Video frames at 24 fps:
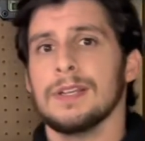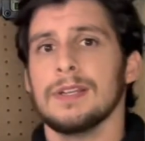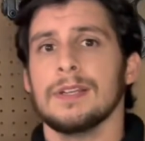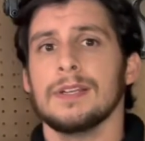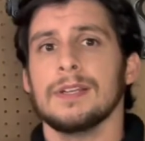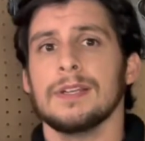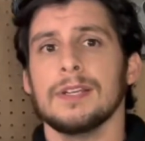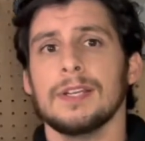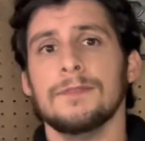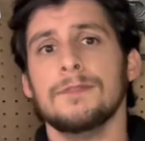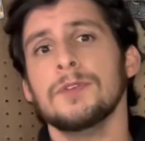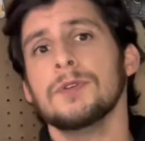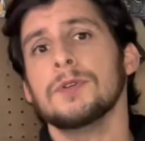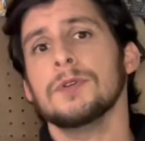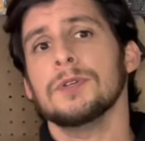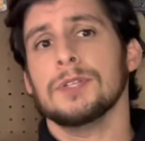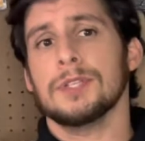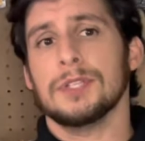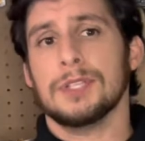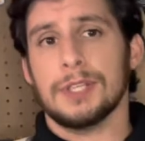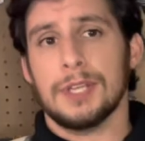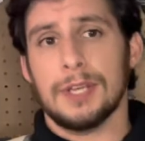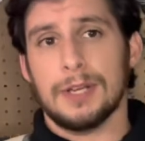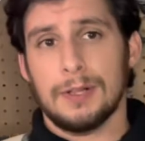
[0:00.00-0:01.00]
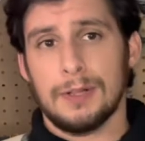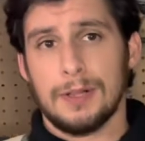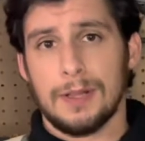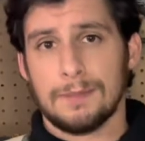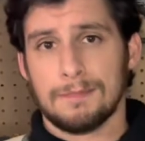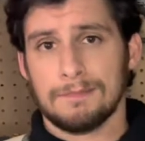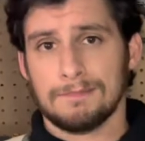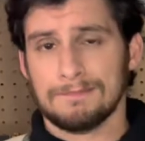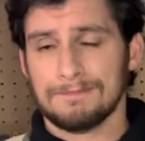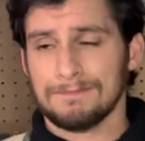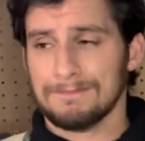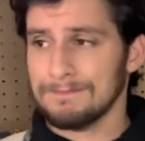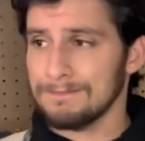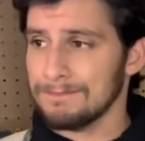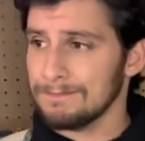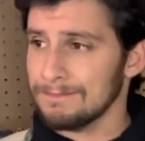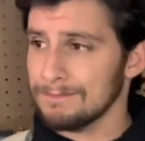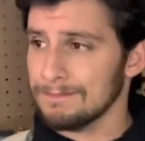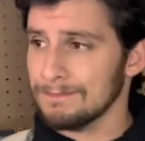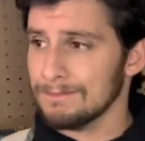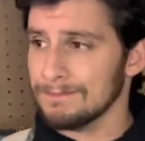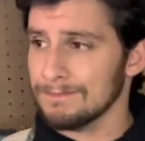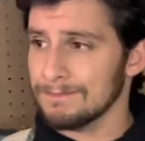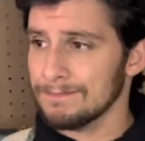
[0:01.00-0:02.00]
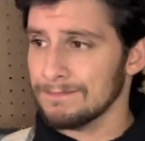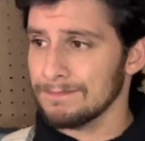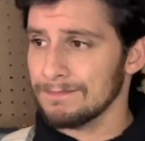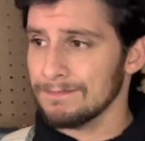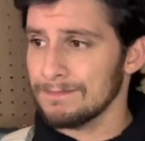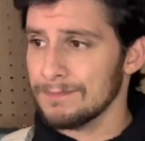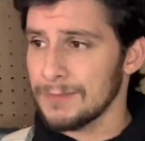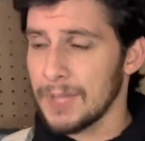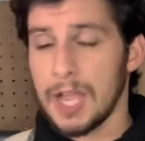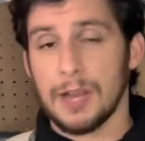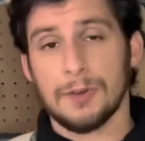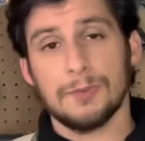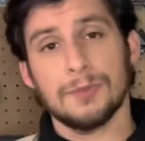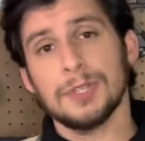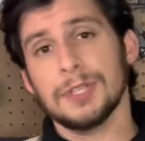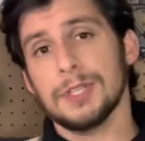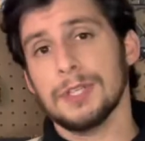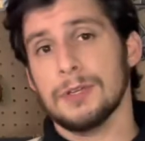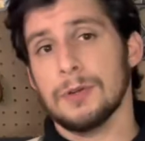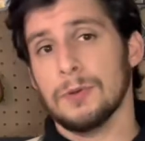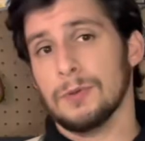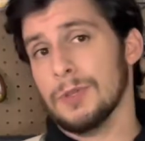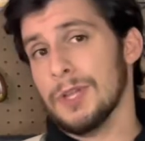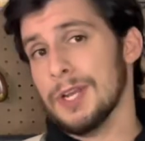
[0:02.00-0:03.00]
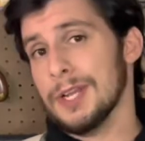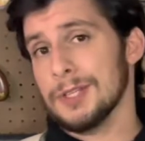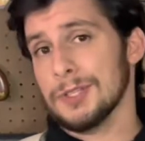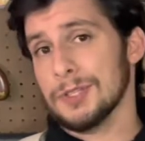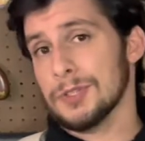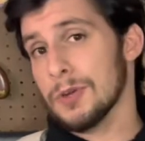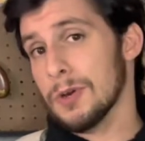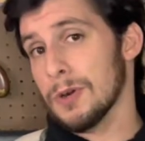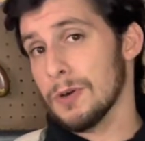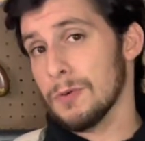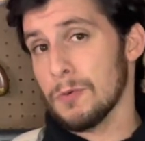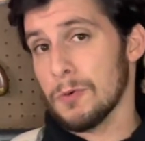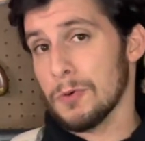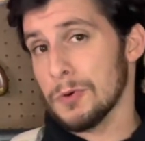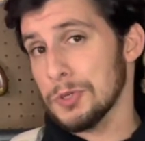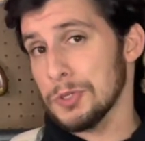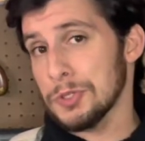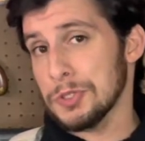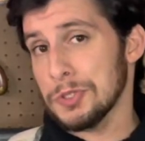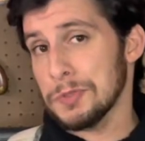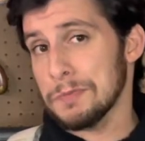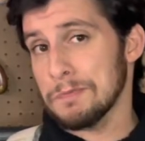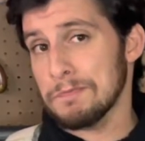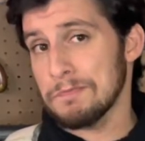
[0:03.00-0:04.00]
if you couldn't tell, I really don't like Star Wars.